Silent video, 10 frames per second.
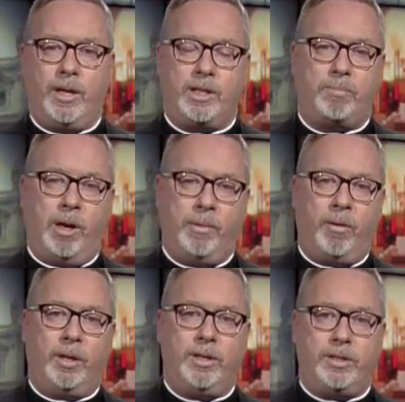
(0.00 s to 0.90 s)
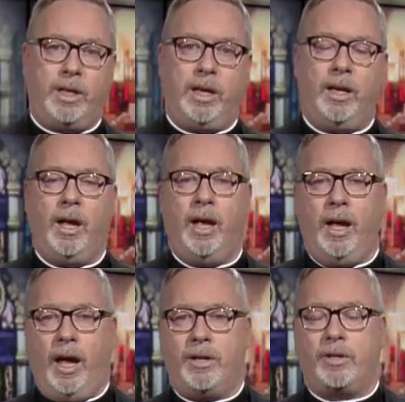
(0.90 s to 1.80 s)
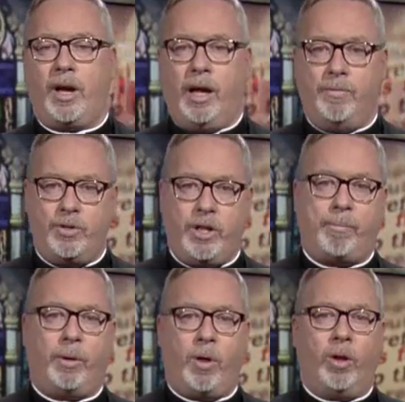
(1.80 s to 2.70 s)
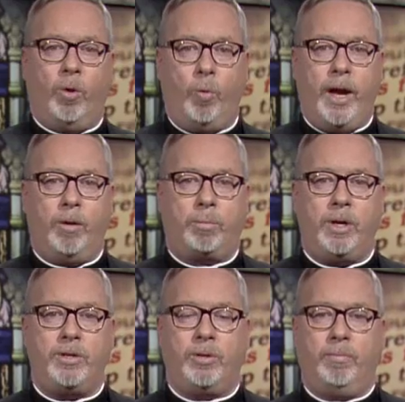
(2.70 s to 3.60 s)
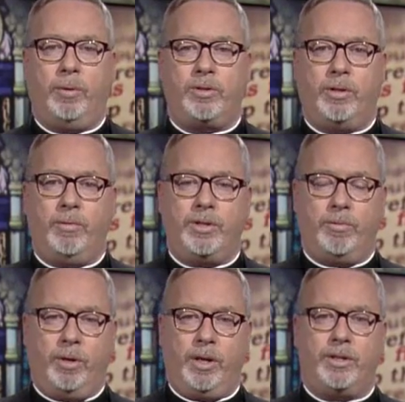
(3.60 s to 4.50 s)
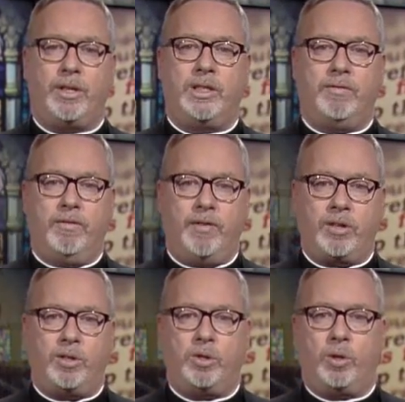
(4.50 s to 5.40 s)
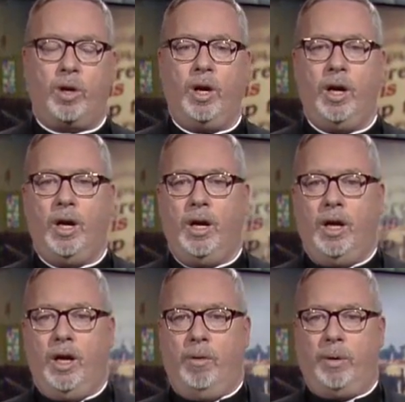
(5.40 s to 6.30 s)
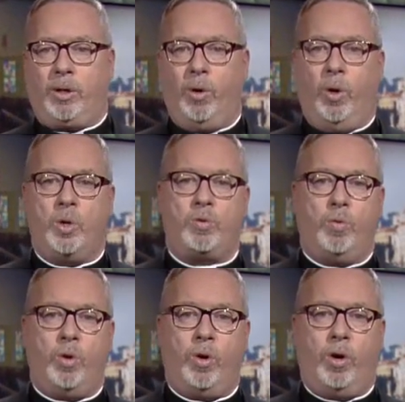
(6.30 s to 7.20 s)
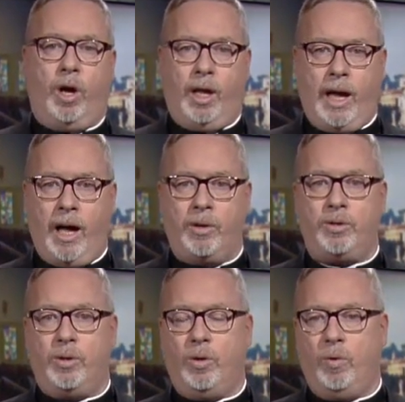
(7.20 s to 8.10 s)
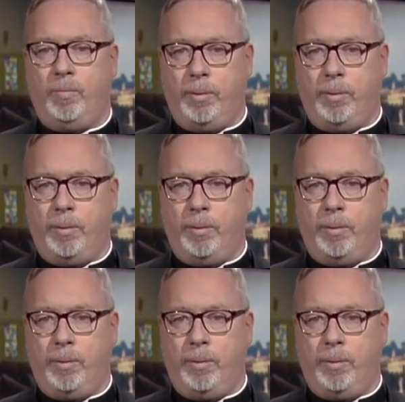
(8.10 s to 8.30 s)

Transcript: that's primarily seen as a kind of step along the way to priesthood. So there isn't really a sense of investiture. But girls were allowed to be